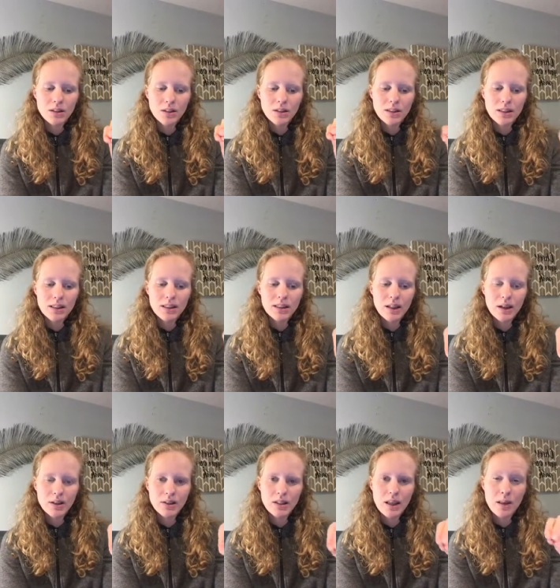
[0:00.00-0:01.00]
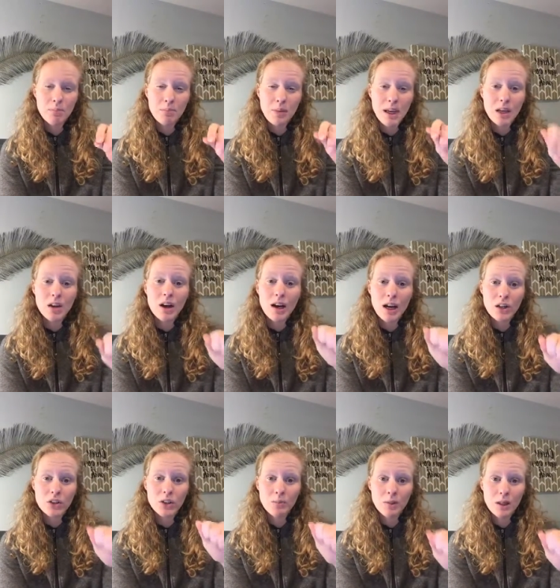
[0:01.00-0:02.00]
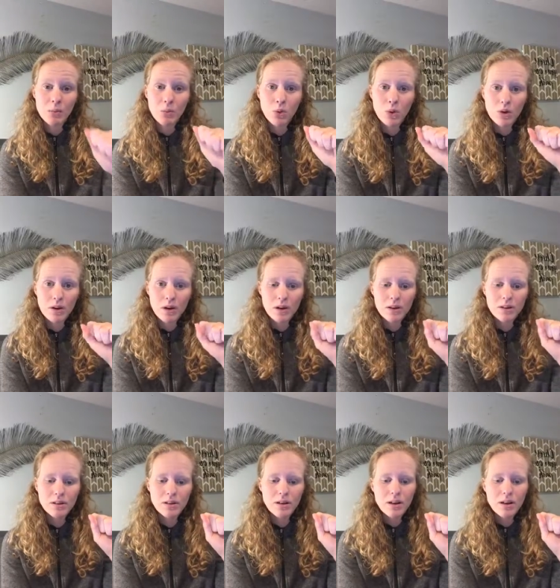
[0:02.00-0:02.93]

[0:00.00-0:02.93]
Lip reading: on details that may not actually be important.